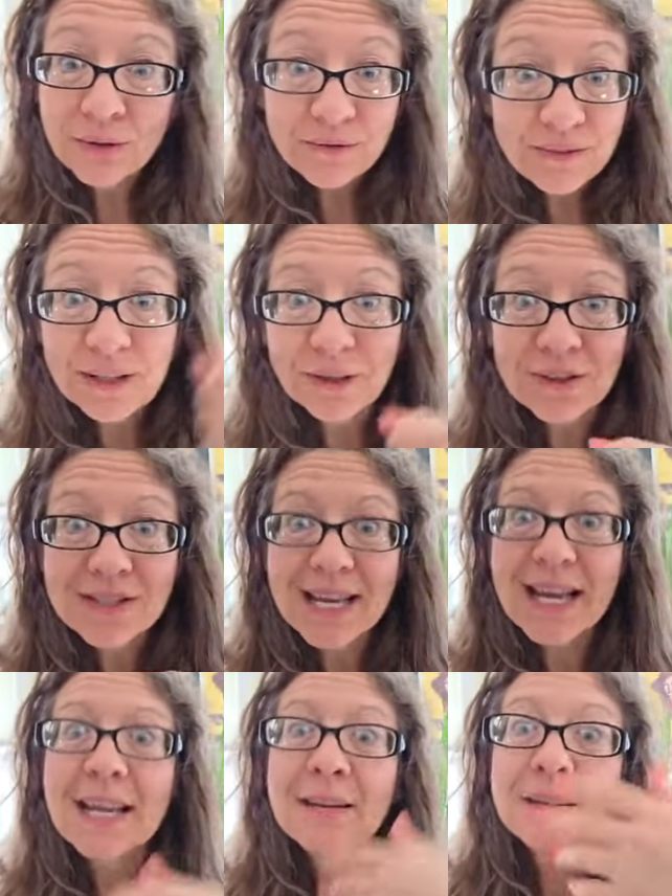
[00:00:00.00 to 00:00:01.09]
fields
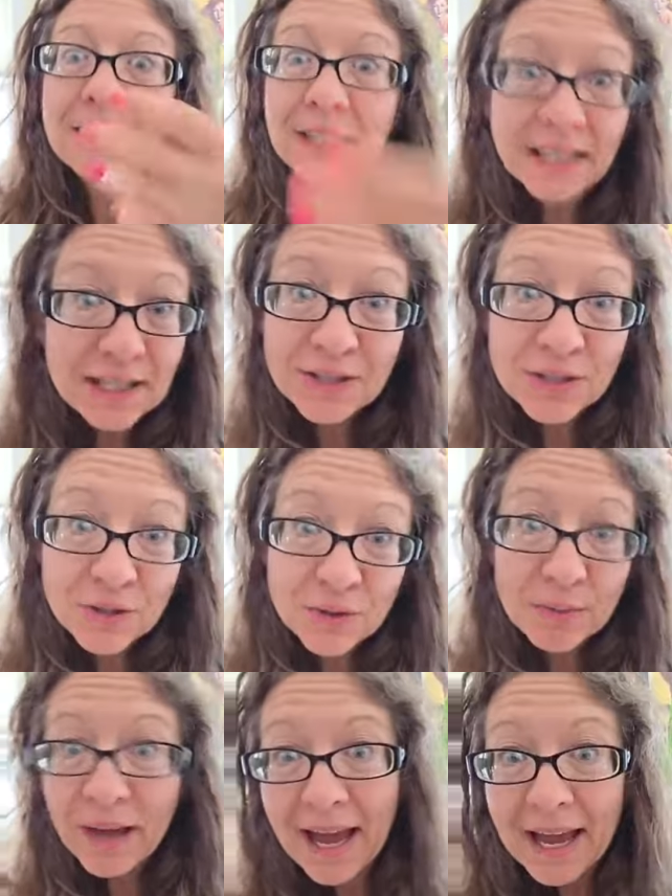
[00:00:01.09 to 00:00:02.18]
and get into
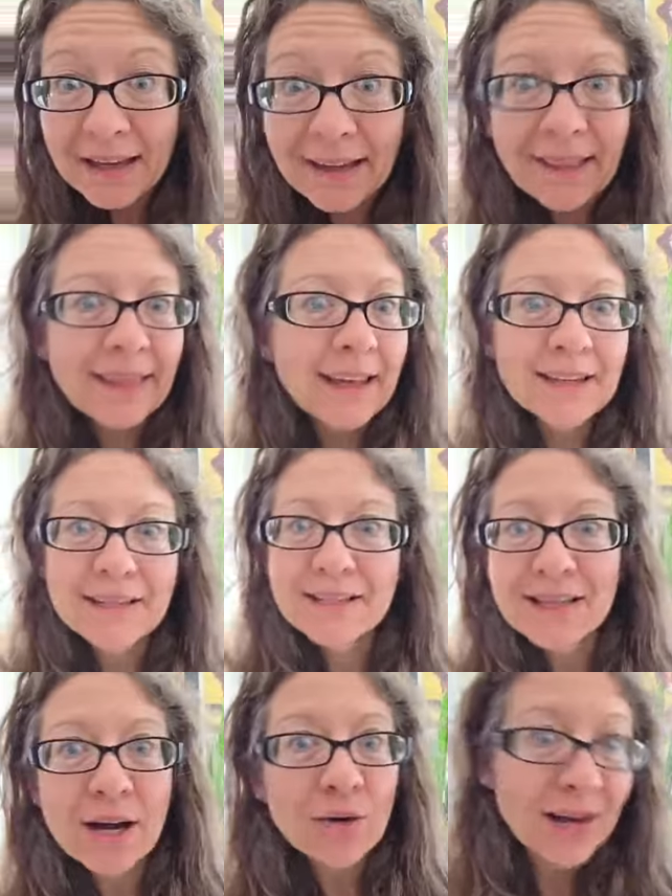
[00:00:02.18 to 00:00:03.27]
the bag that is
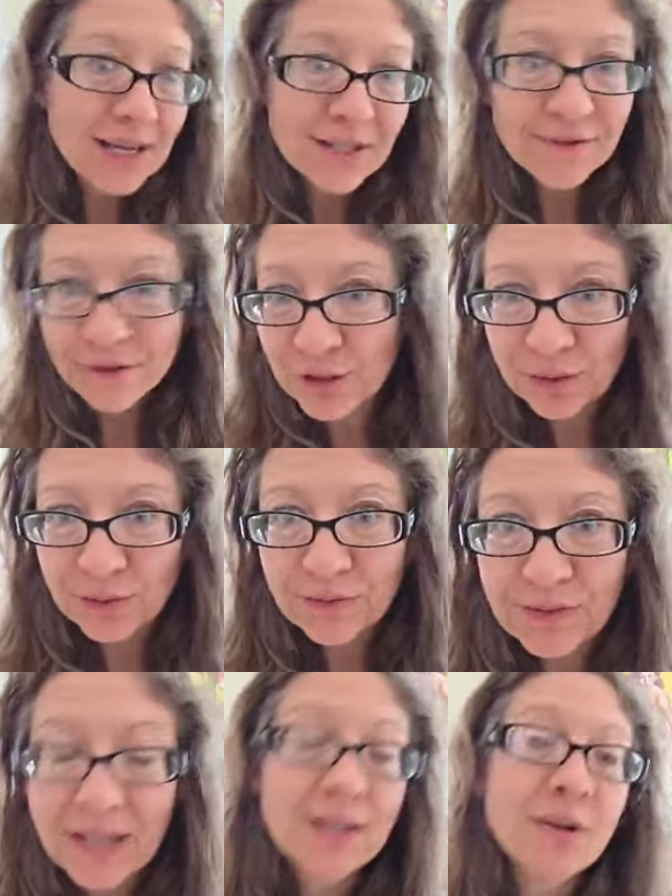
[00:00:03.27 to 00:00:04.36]
now rice for you.
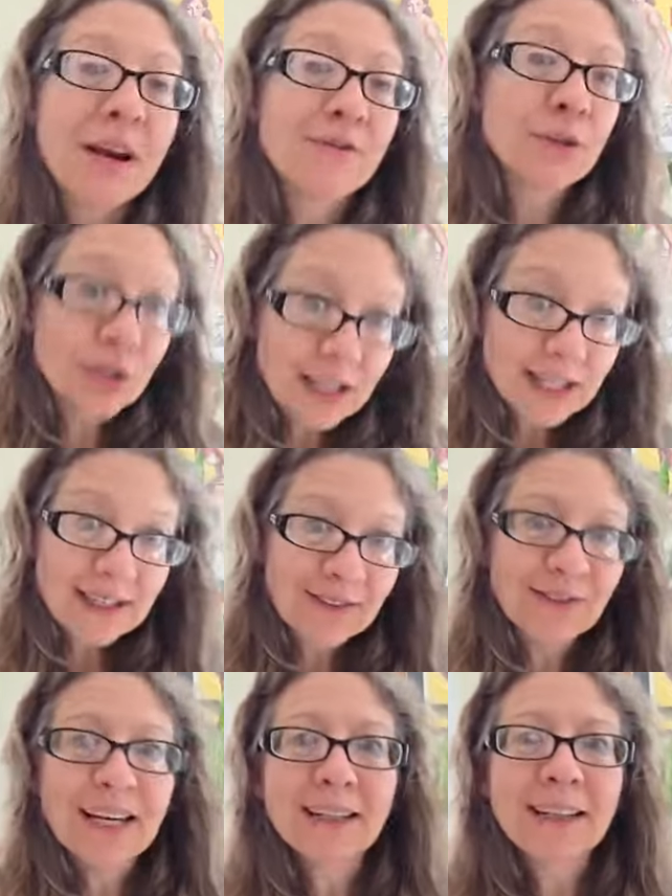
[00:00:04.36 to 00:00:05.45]
Then you have to cook it,
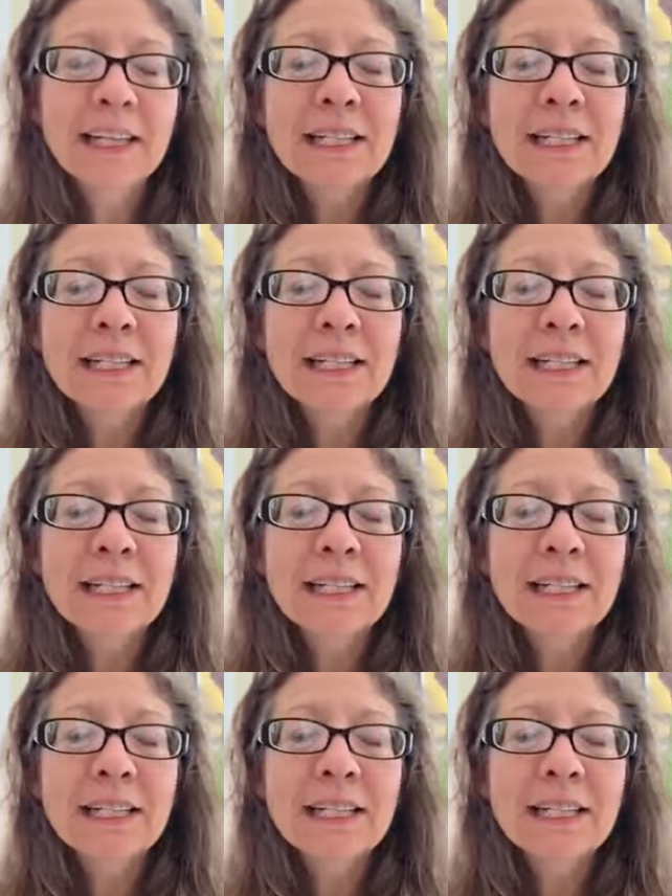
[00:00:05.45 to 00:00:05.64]
right?